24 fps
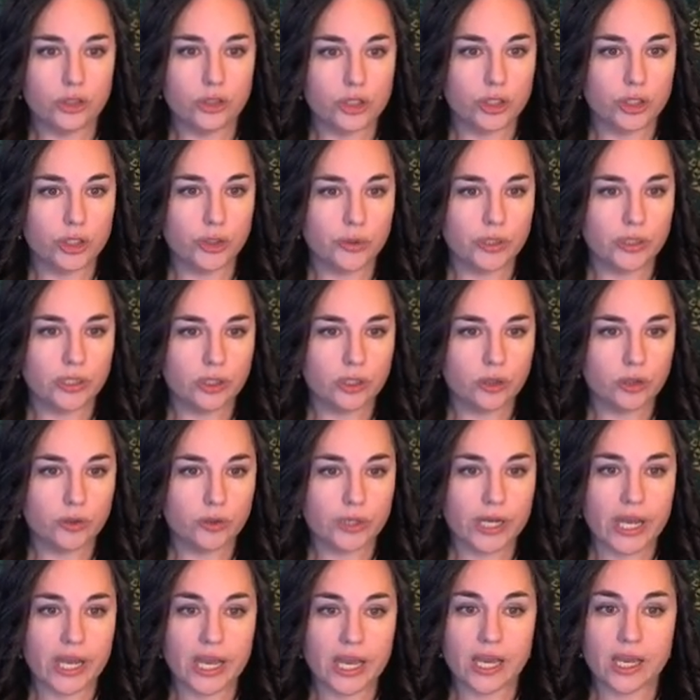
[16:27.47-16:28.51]
2 and
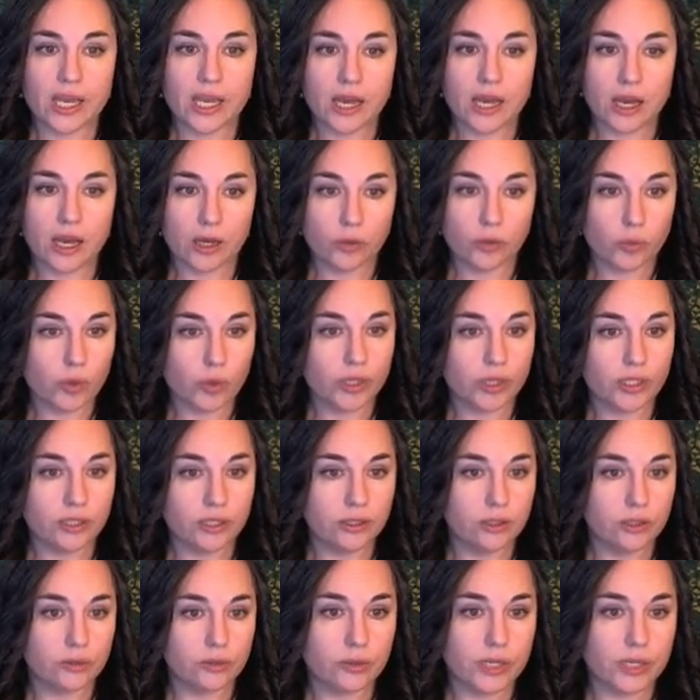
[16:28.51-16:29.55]
3 and 1
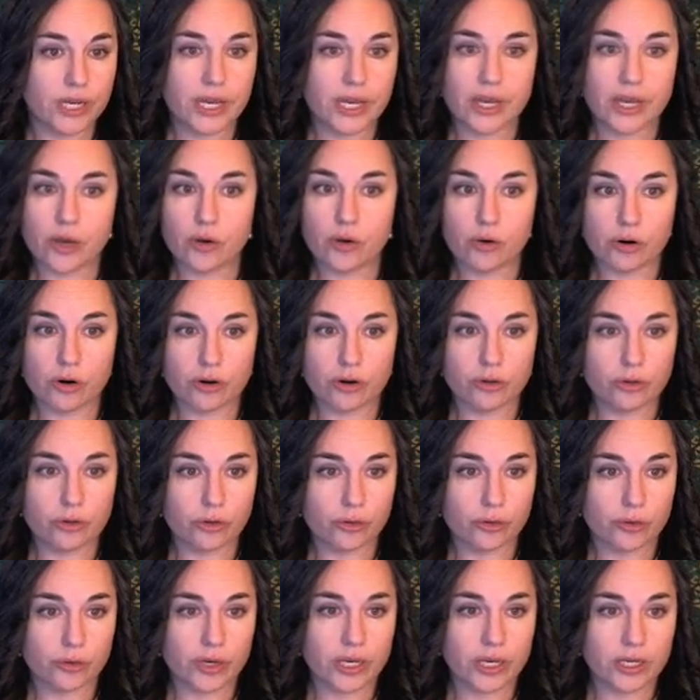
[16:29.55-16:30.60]
and 3, or
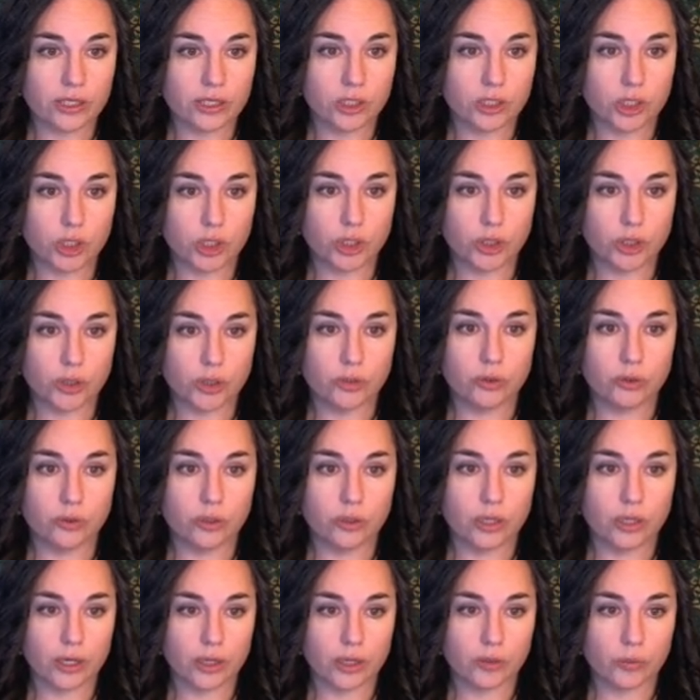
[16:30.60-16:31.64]
3 and
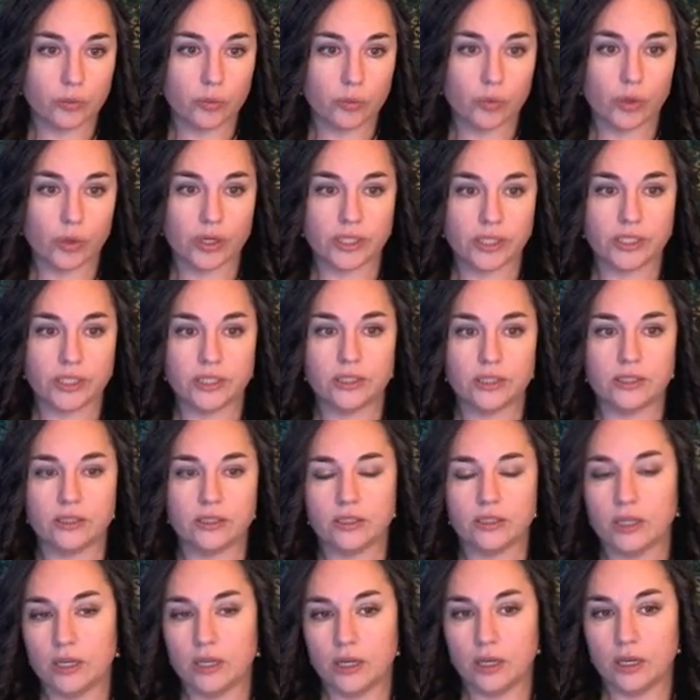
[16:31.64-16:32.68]
2 and 1
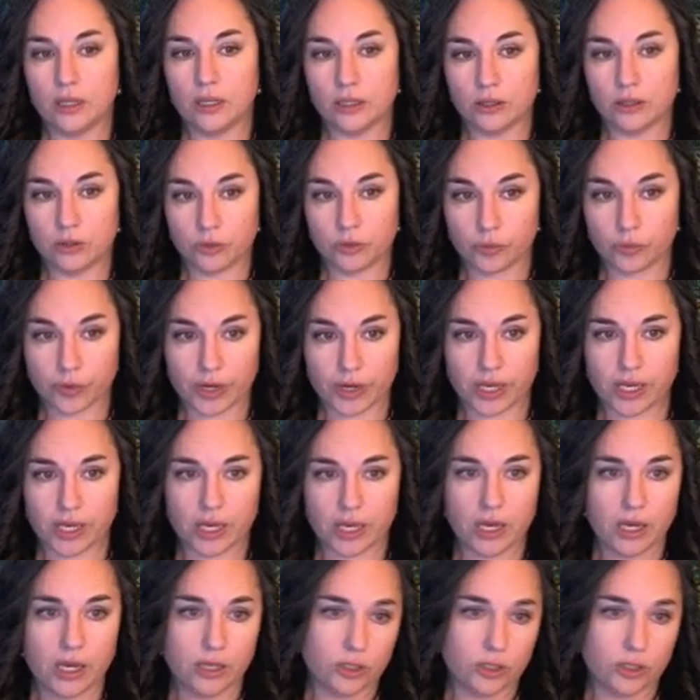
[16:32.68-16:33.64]
and 3.